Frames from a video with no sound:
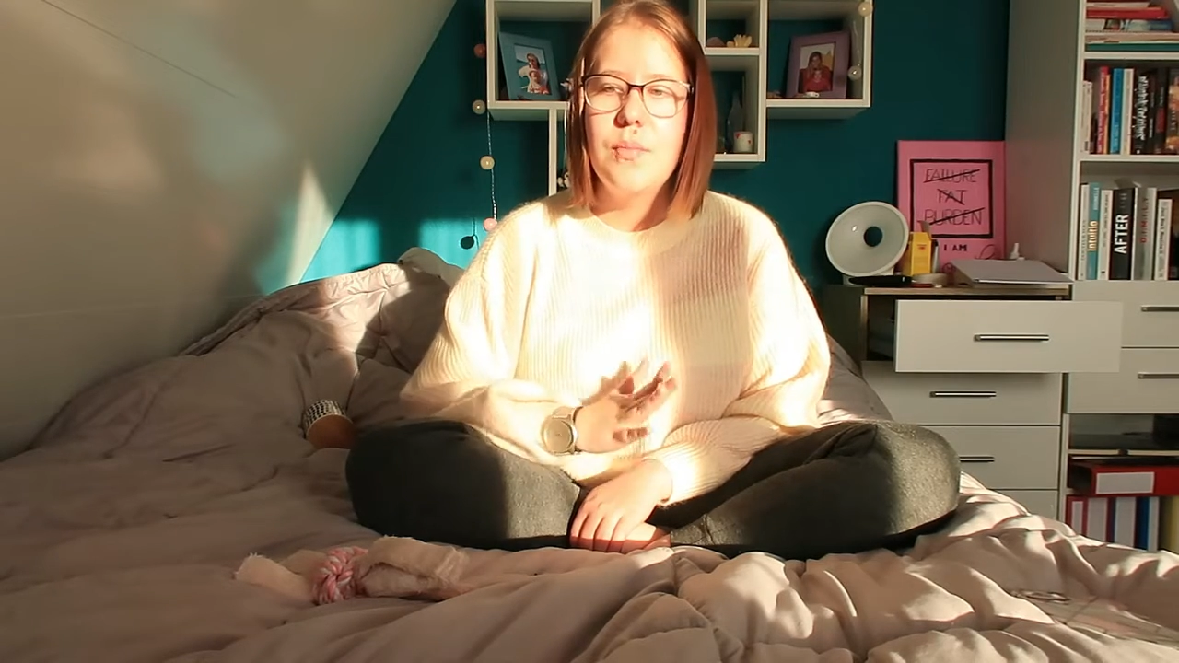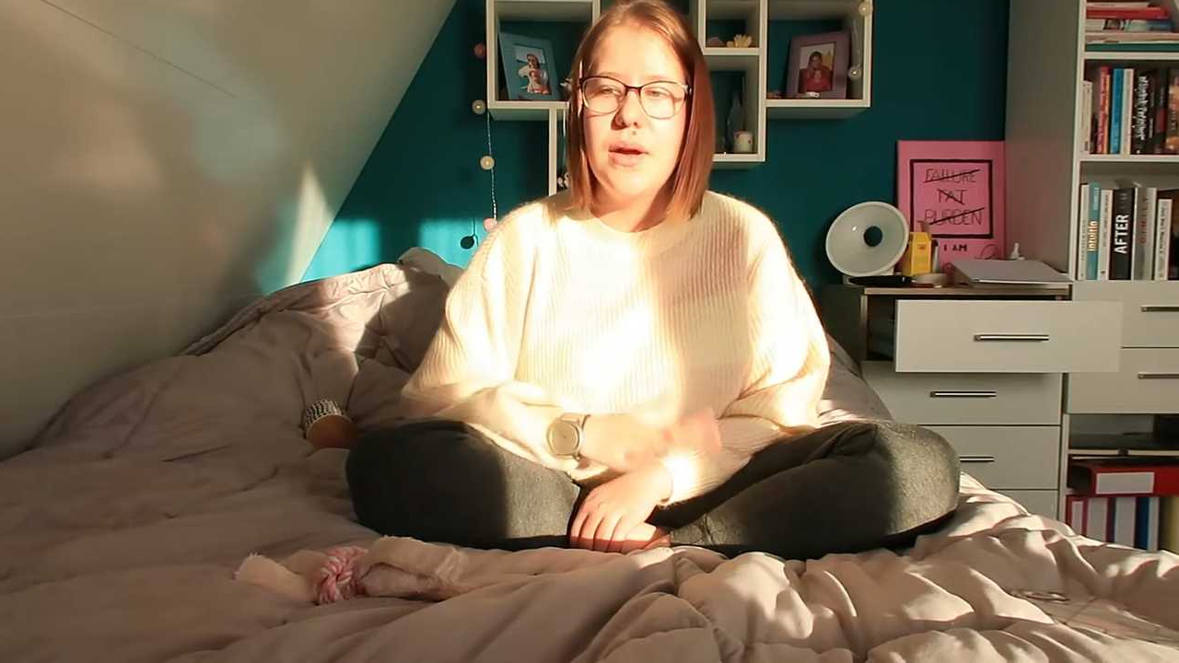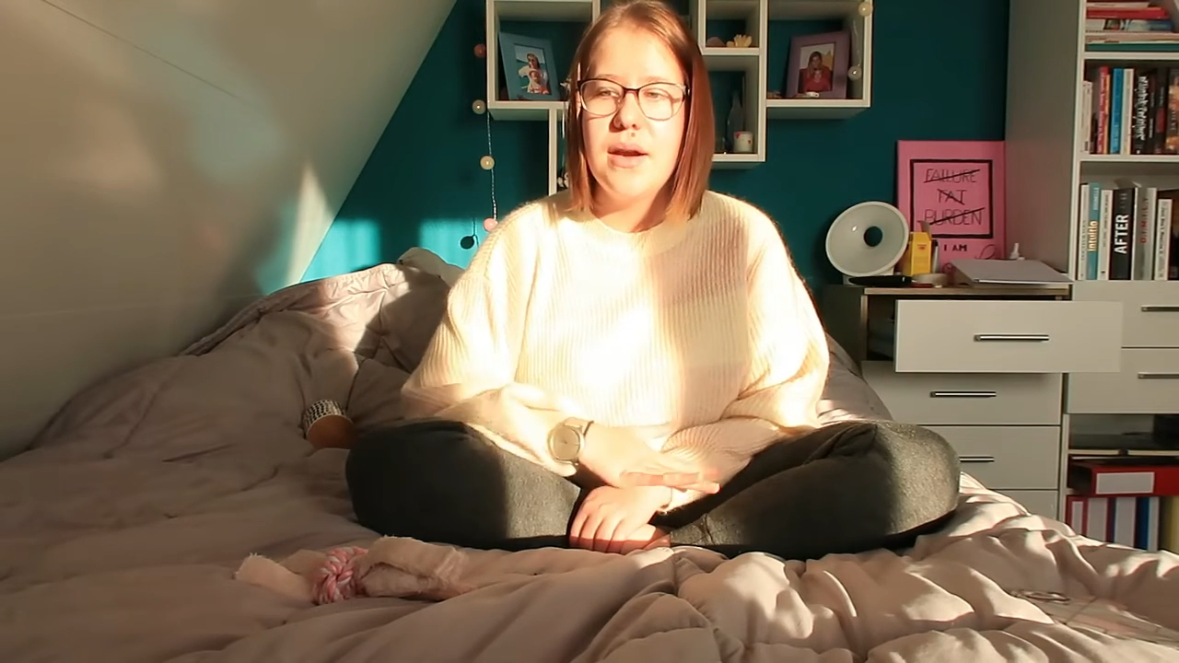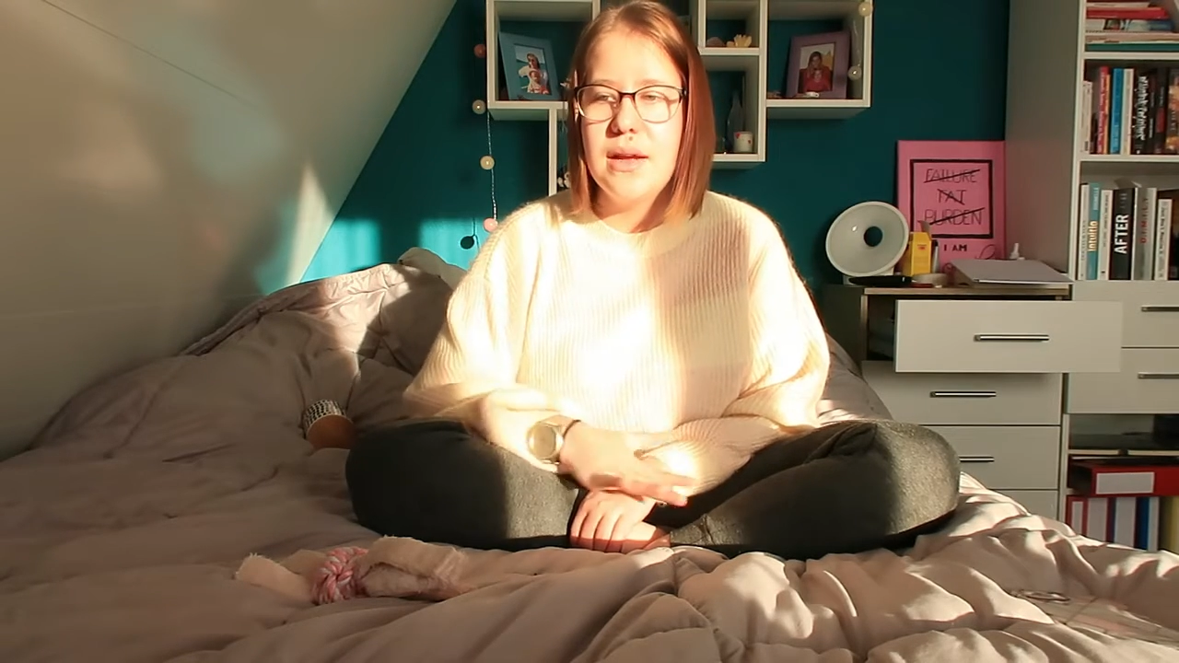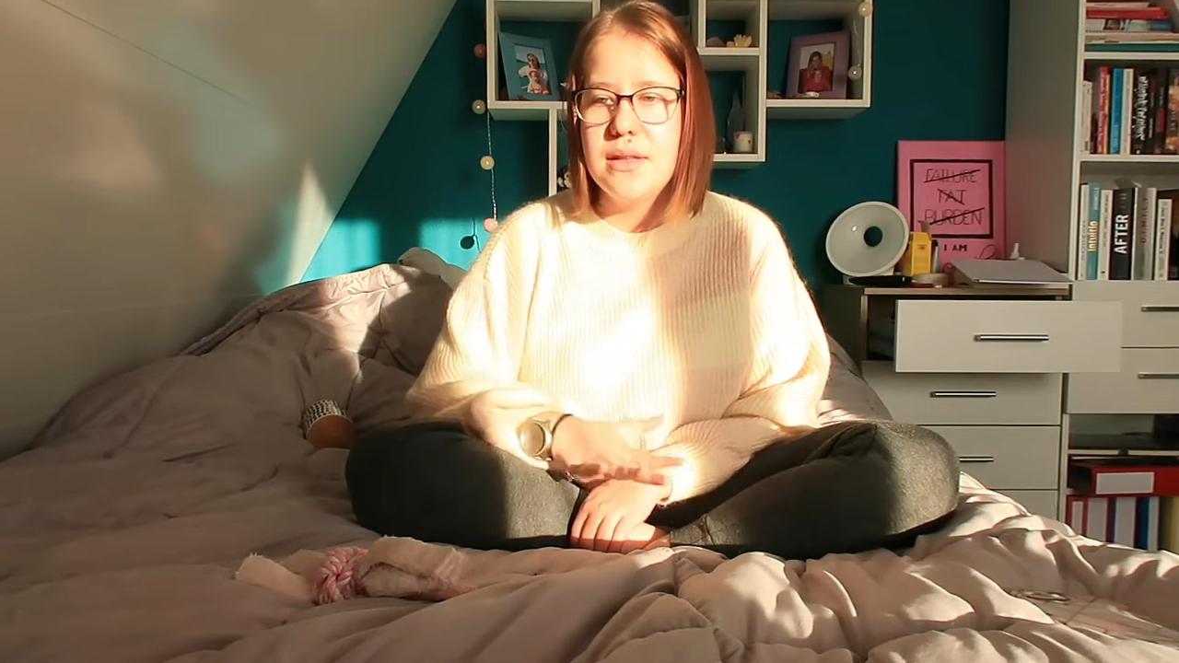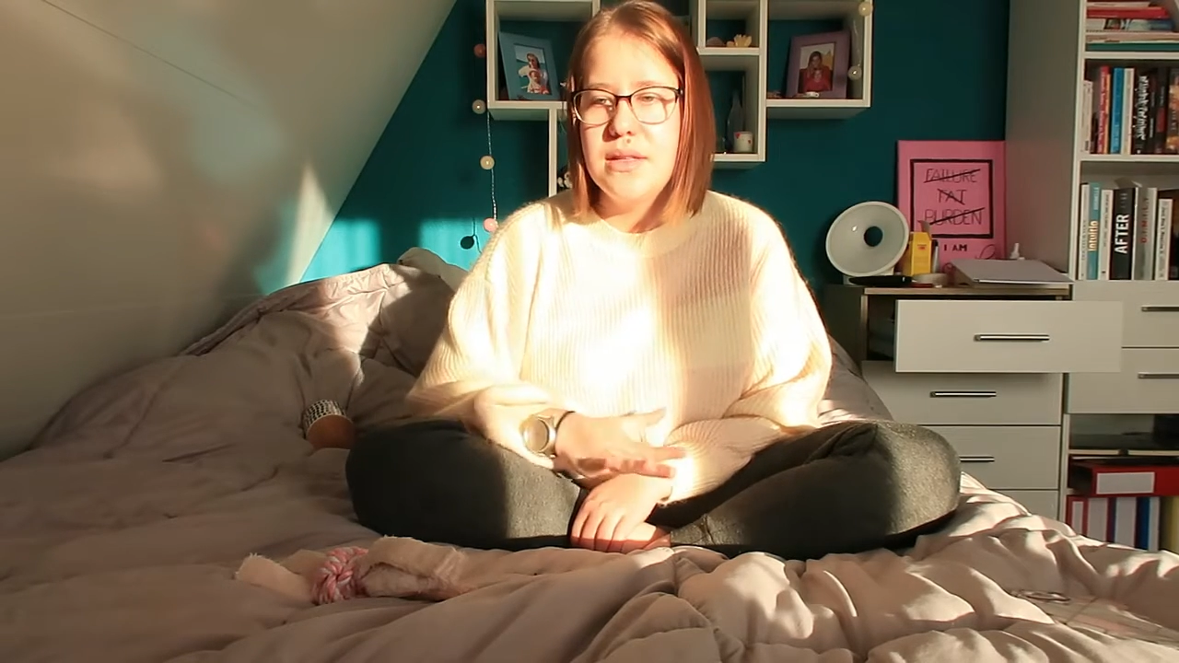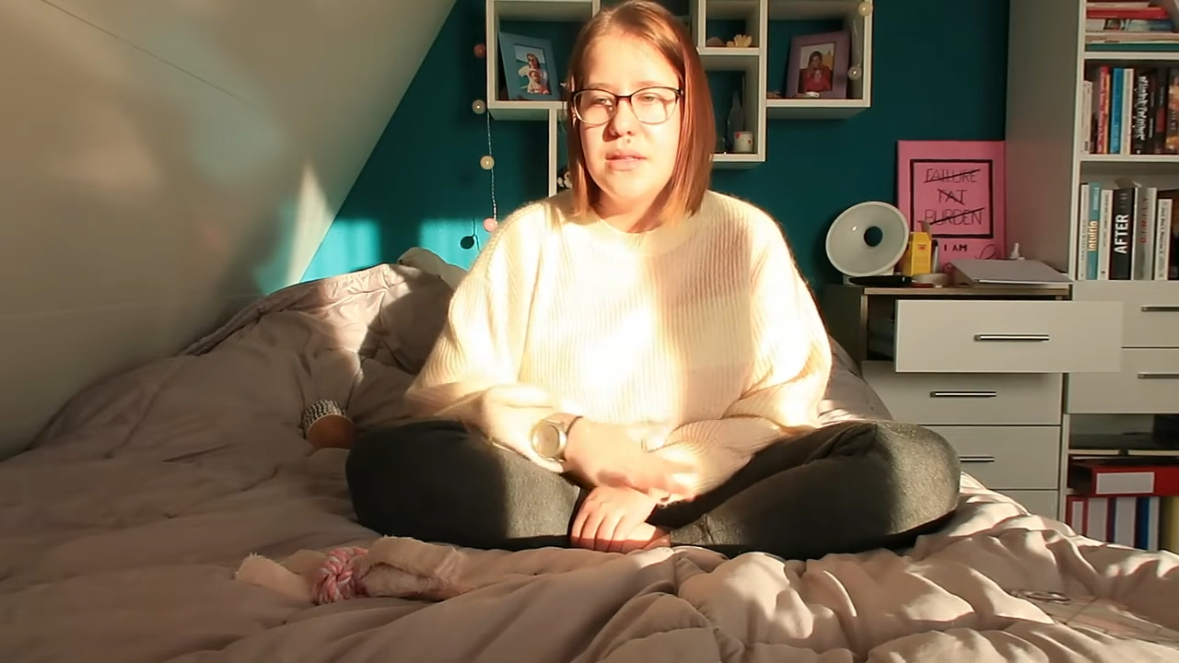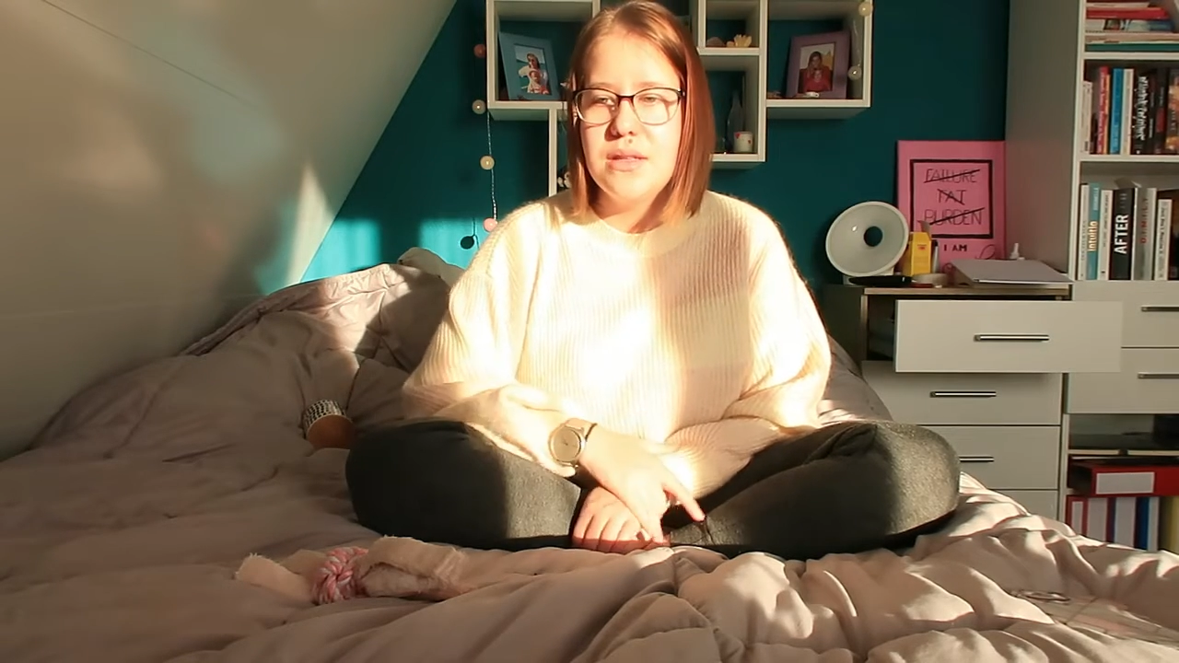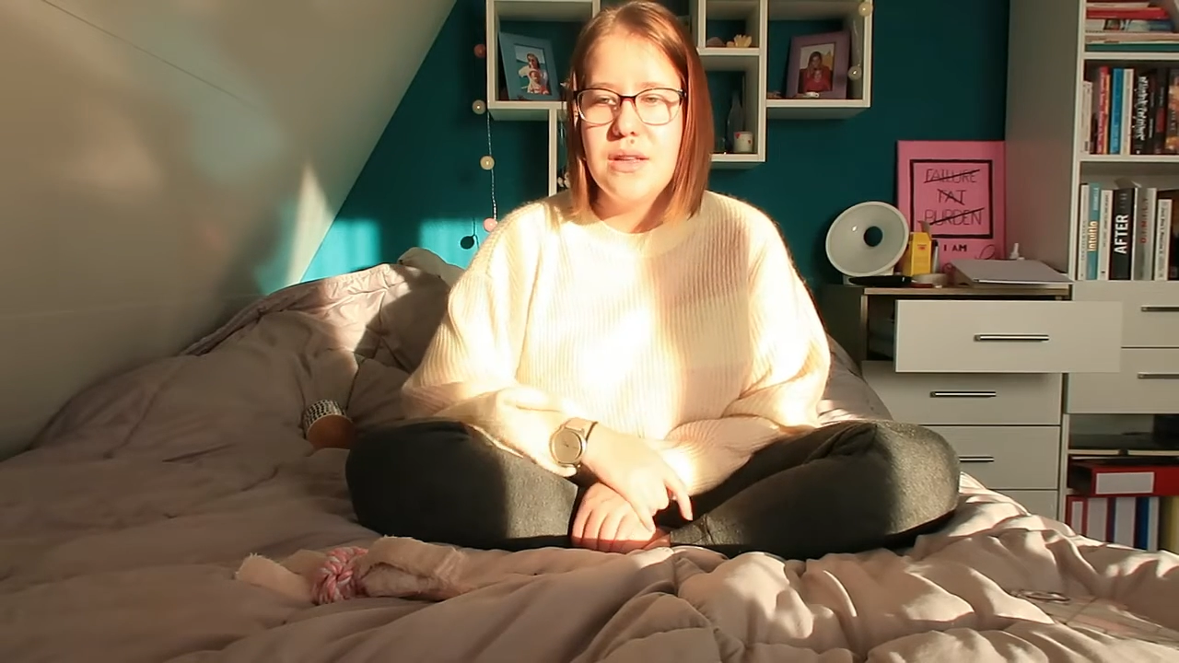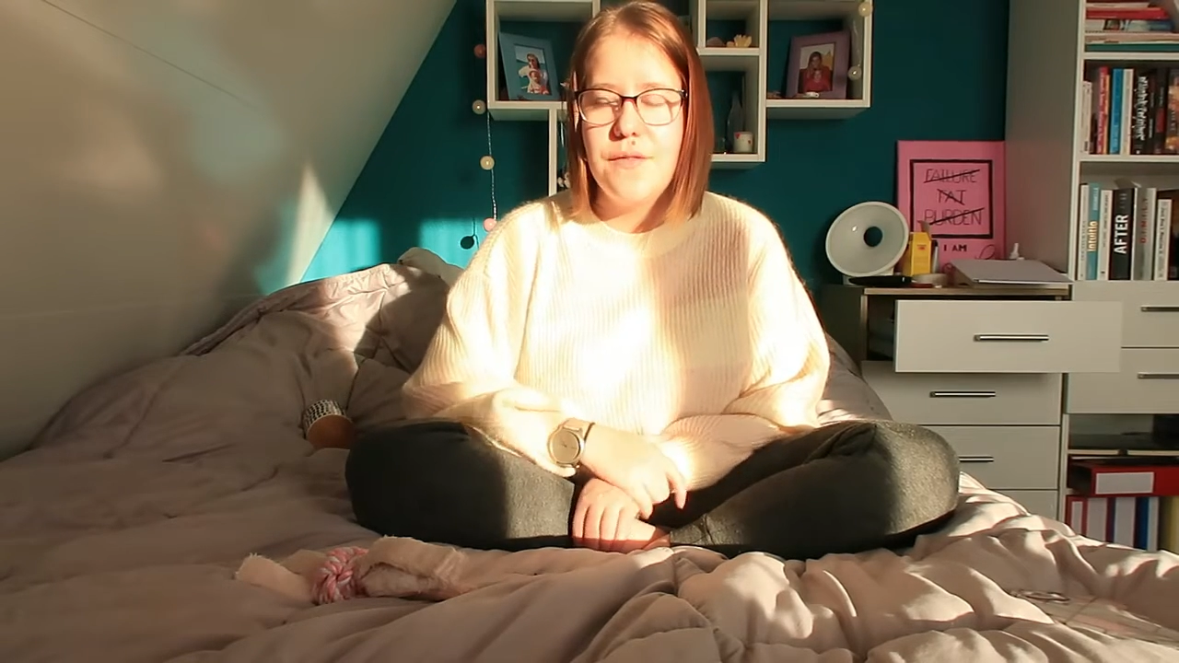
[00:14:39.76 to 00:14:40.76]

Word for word: but at least